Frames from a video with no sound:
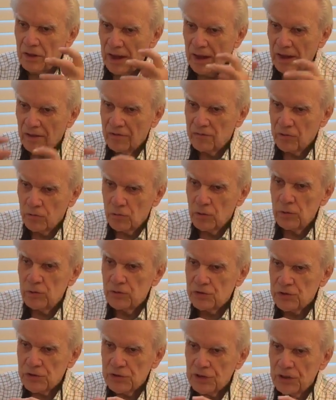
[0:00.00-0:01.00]
had
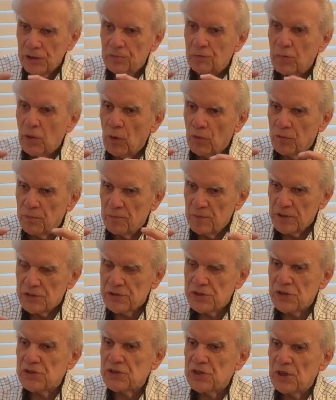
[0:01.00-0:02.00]
roots in both
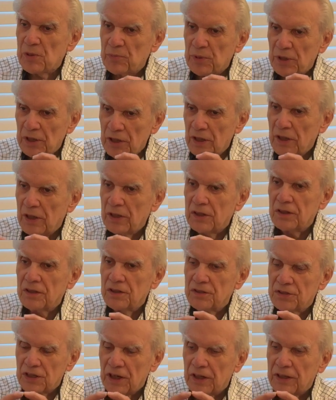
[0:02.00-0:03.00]
Mississippi and
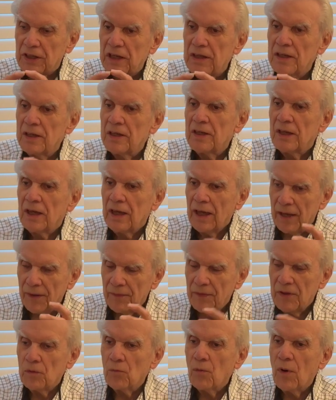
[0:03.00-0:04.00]
Kentucky,
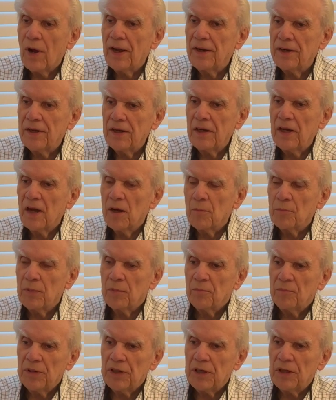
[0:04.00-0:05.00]
and then winding up
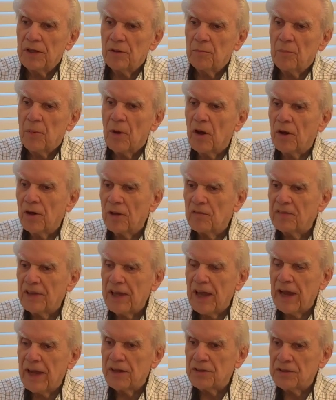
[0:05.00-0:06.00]
being a part of
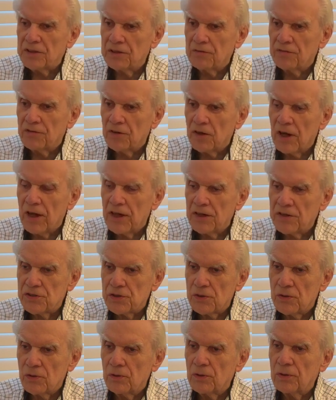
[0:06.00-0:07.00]
Canton for high
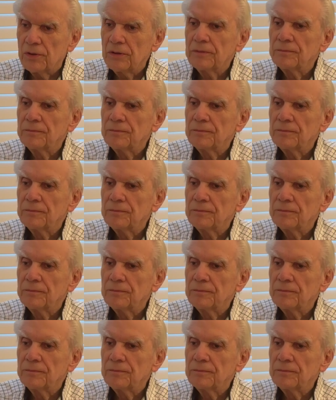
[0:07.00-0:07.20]
school.